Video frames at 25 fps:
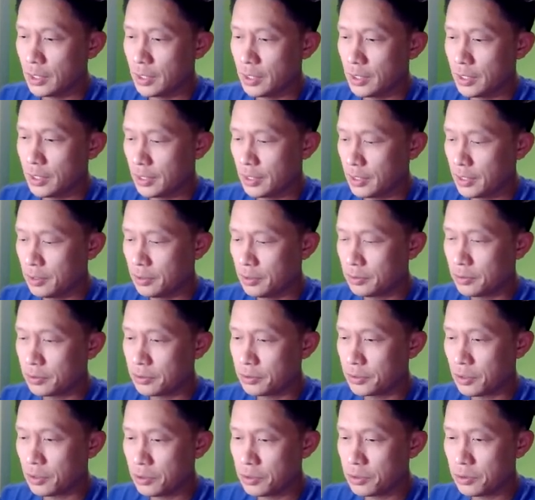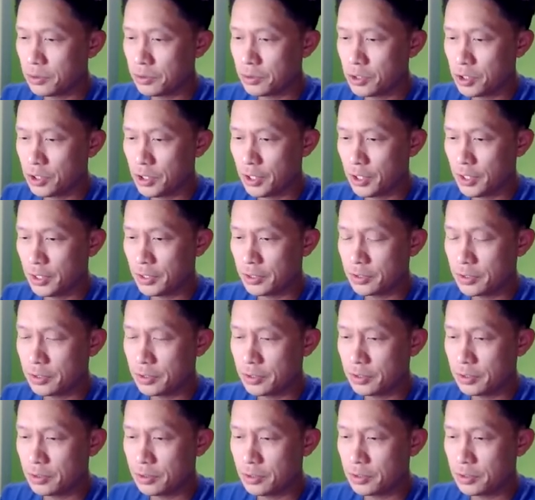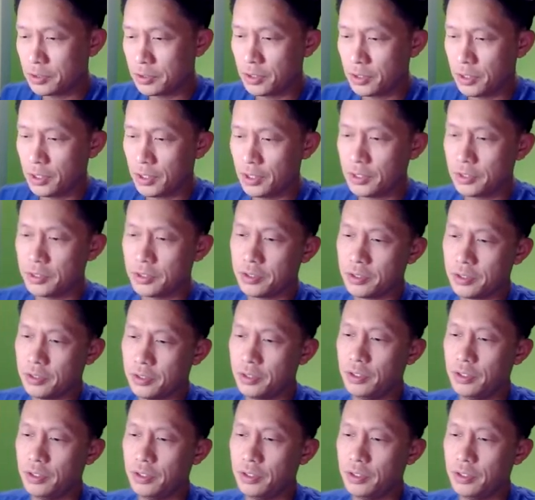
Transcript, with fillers: Now, there's also a chance, just in case,